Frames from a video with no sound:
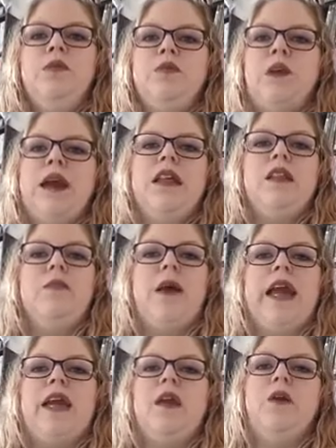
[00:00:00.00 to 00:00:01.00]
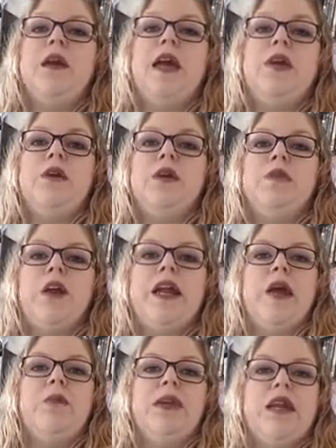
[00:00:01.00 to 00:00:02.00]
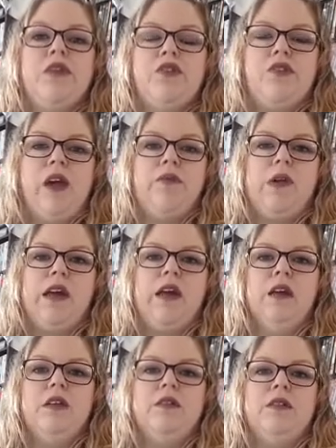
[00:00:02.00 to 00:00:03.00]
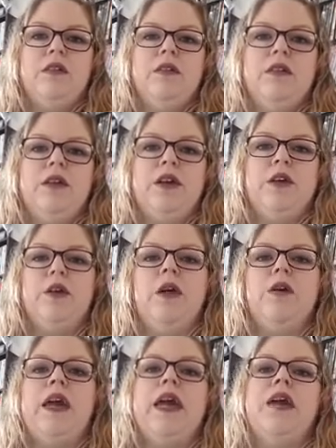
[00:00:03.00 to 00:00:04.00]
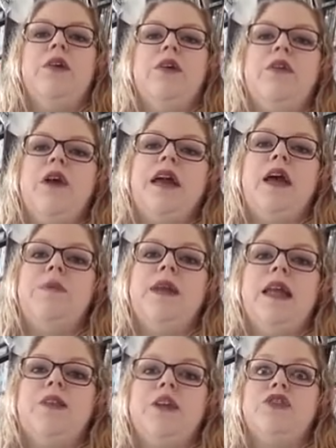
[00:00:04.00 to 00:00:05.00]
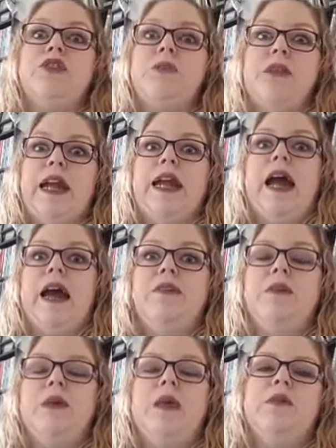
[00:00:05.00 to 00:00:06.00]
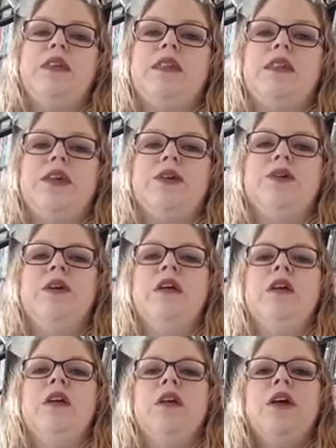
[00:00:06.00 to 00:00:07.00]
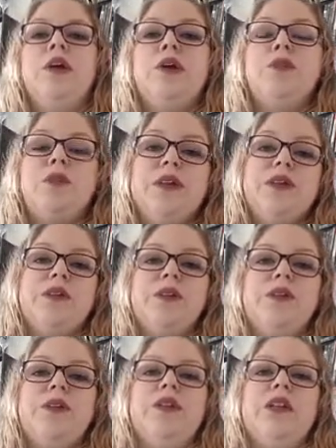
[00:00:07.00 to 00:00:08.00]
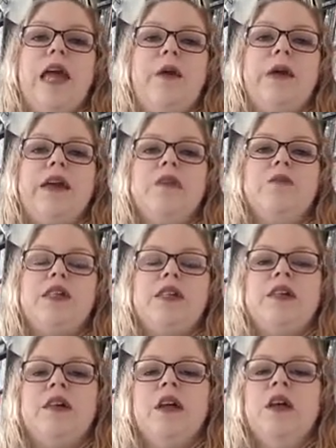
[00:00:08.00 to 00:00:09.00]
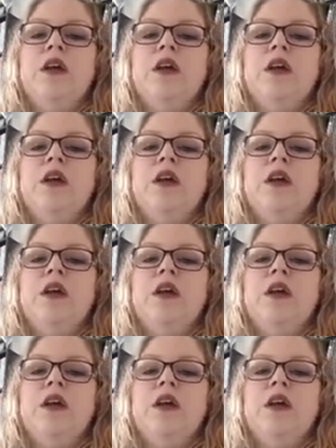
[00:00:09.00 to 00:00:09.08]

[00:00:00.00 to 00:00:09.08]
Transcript: Riding the bike. Okay, you can ride up and down the driveway. Okay, you can ride up and down the street, but I have to be able to see you. Pretty soon you're allowing them to